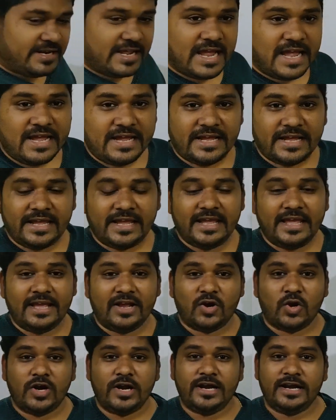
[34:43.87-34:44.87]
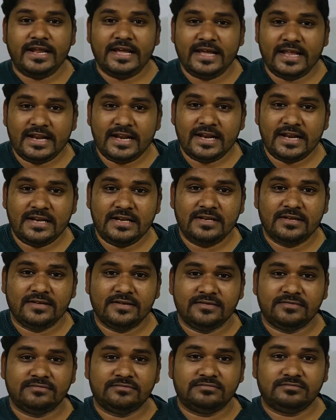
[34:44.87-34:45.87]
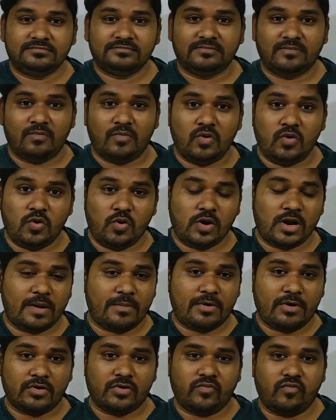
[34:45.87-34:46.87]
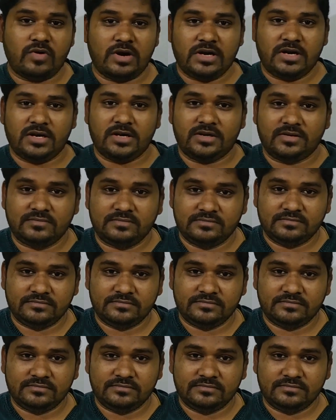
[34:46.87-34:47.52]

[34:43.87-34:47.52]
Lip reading: Tank A contain more amount of water,